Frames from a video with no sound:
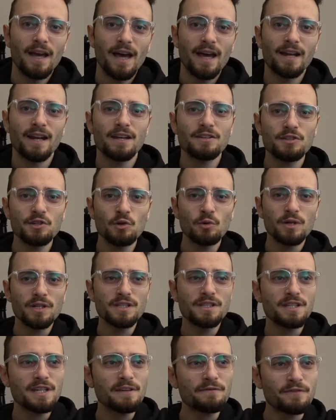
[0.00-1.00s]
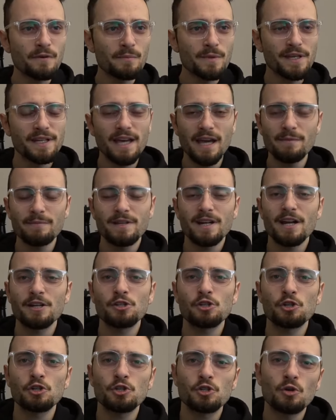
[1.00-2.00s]
And as you can see from the game that I
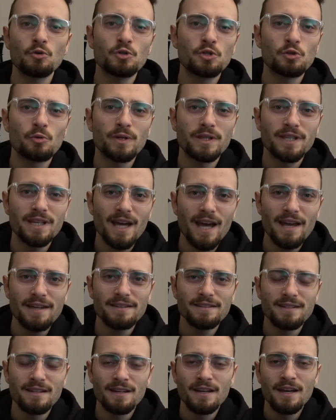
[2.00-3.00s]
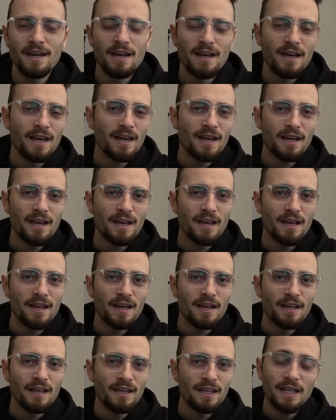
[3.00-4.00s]
just showed you at the end,
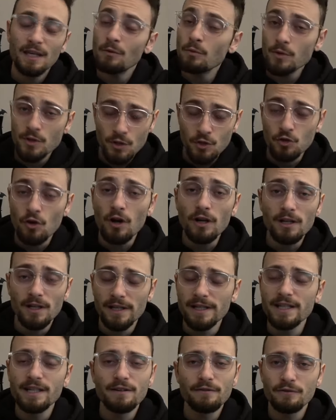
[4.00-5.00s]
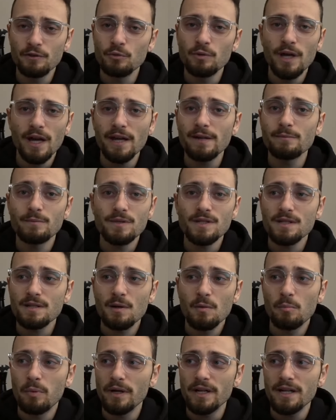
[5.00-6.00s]
he was struggling in a few games,
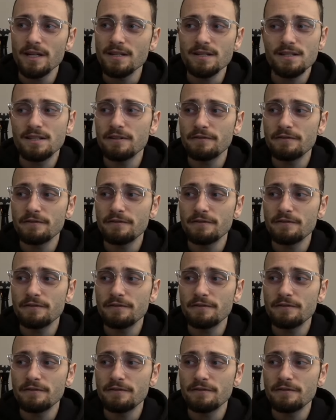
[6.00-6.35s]
but his